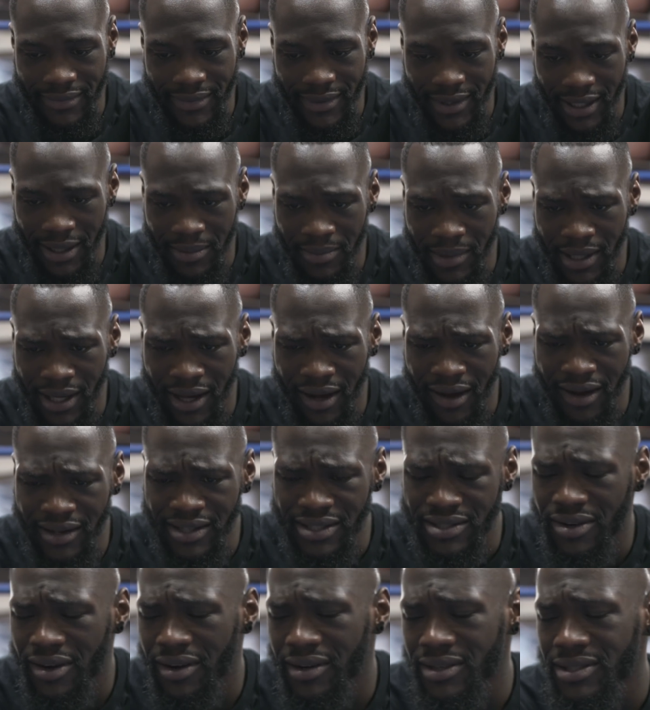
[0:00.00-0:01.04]
Yeah. I mean, all the
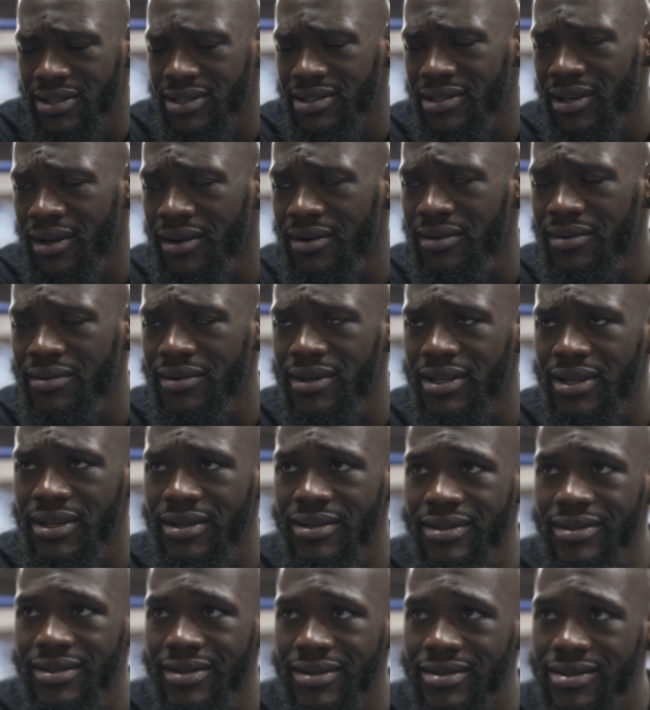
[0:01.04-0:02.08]
talking is over.
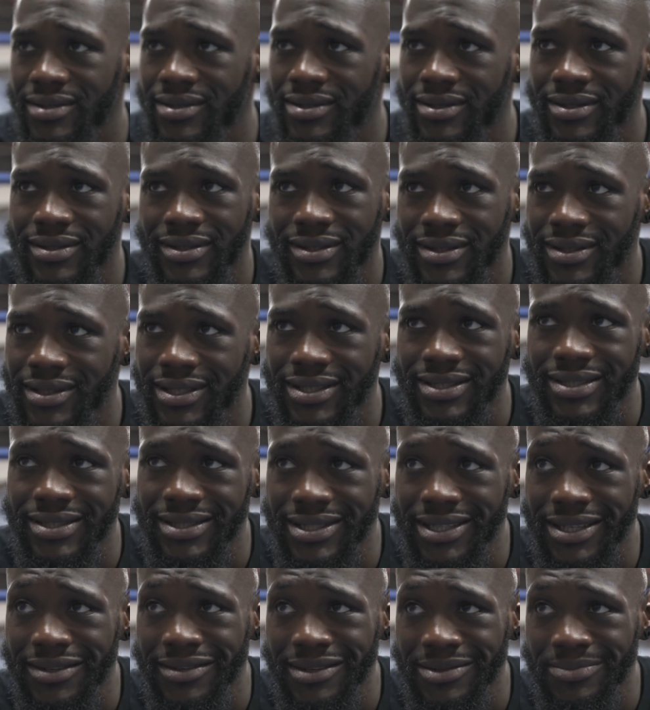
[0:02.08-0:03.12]
This is
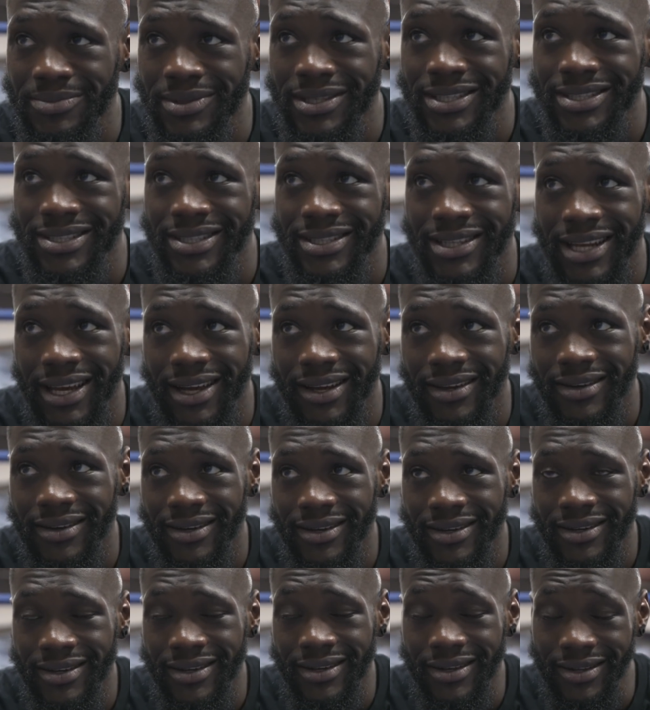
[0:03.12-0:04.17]
serious business now.
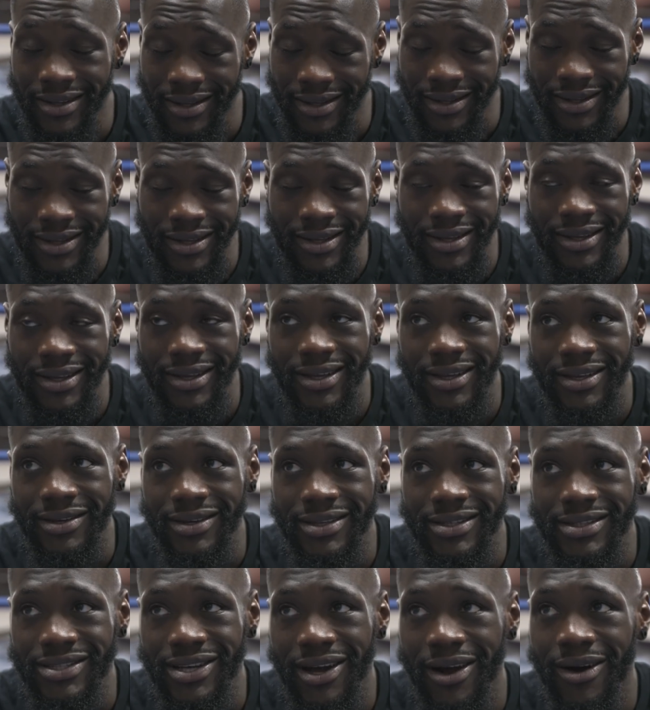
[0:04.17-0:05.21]
You
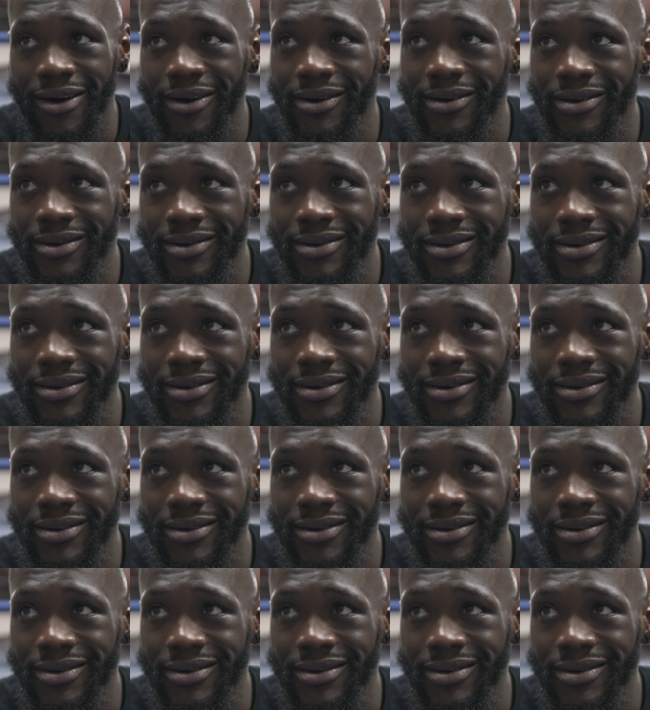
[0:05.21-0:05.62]
can talk